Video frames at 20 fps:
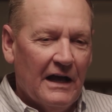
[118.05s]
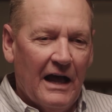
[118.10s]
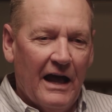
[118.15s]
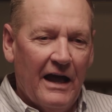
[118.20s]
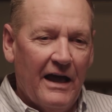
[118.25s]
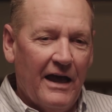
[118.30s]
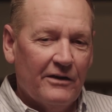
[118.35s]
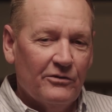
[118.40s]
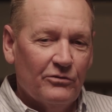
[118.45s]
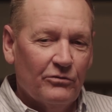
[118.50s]
I
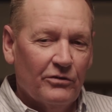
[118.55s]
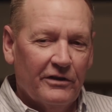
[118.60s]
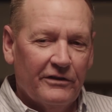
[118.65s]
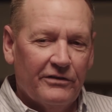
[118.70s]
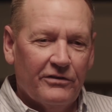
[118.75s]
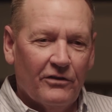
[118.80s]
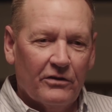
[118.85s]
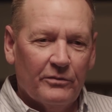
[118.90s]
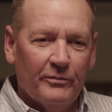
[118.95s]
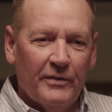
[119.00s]
hadn't really
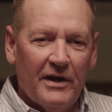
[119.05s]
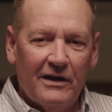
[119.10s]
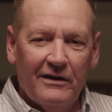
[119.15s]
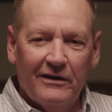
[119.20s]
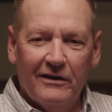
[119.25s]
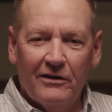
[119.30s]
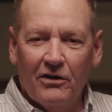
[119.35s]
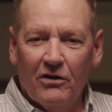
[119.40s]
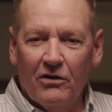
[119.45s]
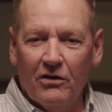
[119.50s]
thought about it
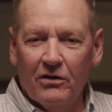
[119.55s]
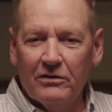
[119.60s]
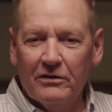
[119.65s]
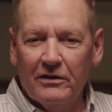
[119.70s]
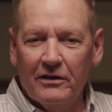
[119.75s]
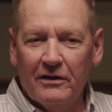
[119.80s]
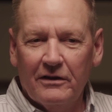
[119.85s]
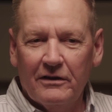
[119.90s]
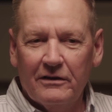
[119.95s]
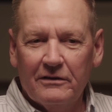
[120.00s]
at
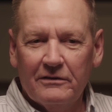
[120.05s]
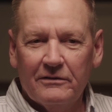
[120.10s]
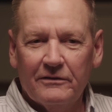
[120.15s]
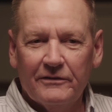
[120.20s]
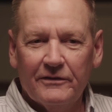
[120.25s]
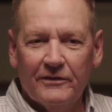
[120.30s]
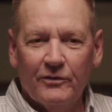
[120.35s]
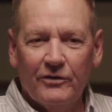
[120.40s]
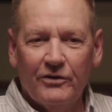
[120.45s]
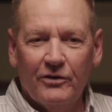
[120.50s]
all.
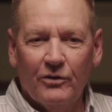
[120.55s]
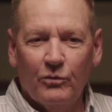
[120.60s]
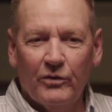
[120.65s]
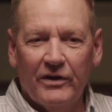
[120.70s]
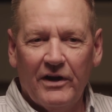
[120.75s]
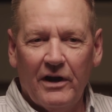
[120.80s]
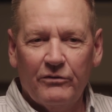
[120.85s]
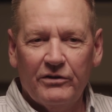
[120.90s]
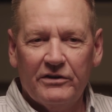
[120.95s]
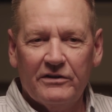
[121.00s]

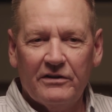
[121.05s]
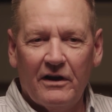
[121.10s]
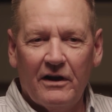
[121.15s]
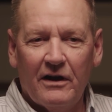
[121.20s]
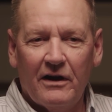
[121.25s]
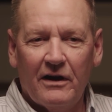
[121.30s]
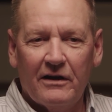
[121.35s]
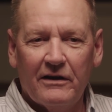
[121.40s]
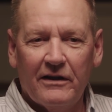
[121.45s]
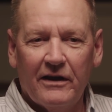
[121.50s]
When I
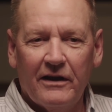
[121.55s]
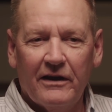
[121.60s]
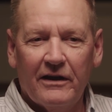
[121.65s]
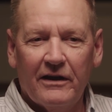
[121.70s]
retired, I